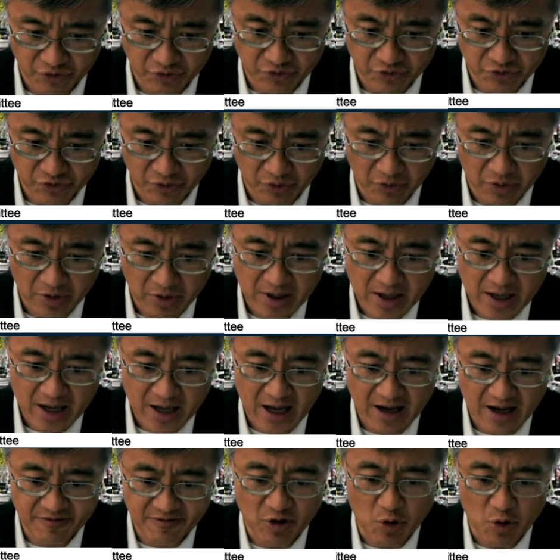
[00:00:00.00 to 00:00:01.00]
So
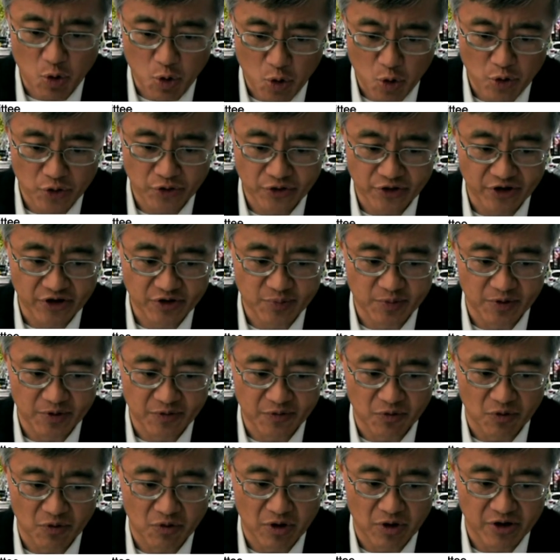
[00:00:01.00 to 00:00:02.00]
having heard these
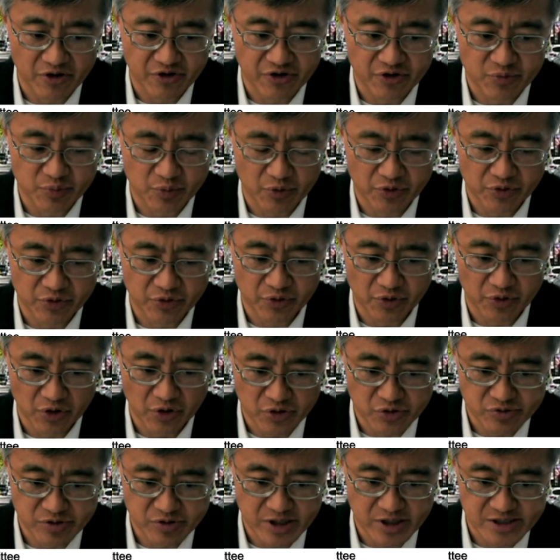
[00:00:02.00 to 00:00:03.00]
before, I just want to
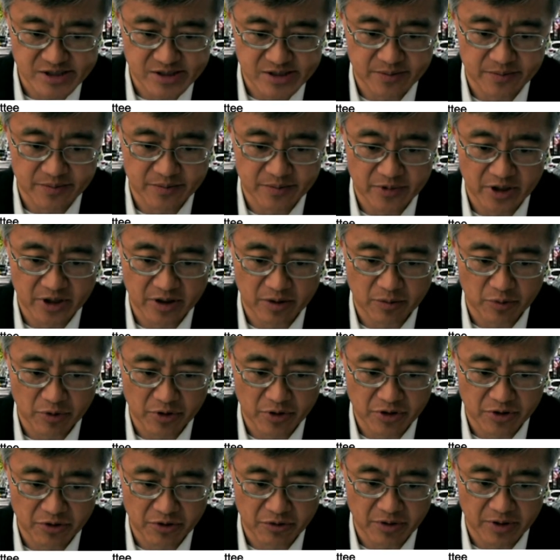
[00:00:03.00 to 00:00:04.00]
address them with
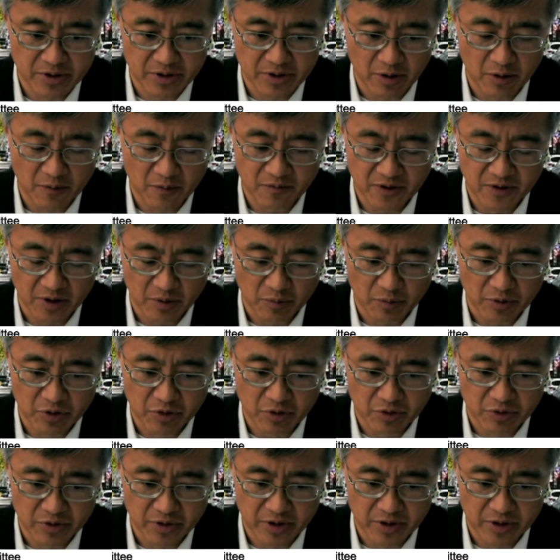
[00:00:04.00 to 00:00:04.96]
you, and hopefully we could